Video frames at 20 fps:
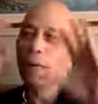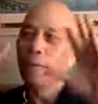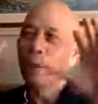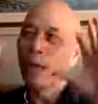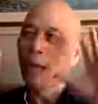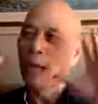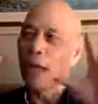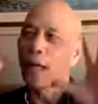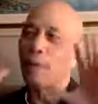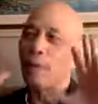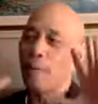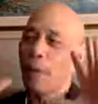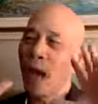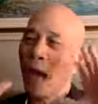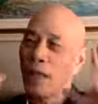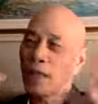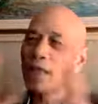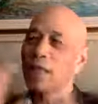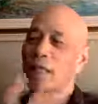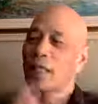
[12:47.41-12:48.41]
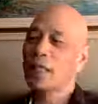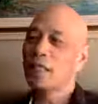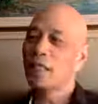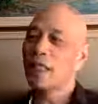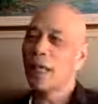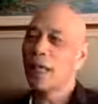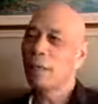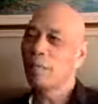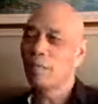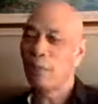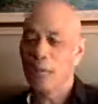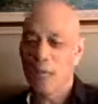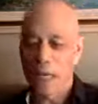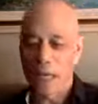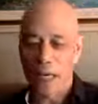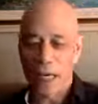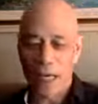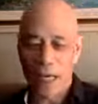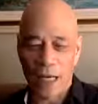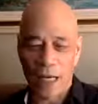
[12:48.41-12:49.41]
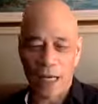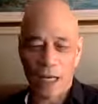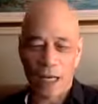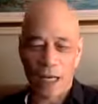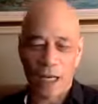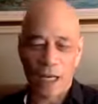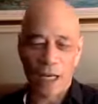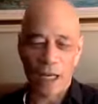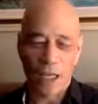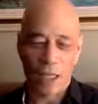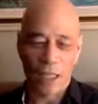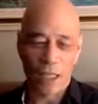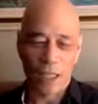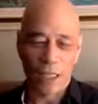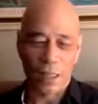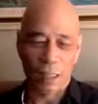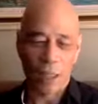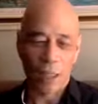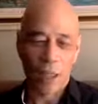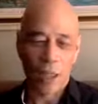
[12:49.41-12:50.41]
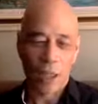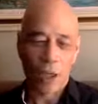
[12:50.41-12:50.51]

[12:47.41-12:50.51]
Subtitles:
But again, back to this light being concept.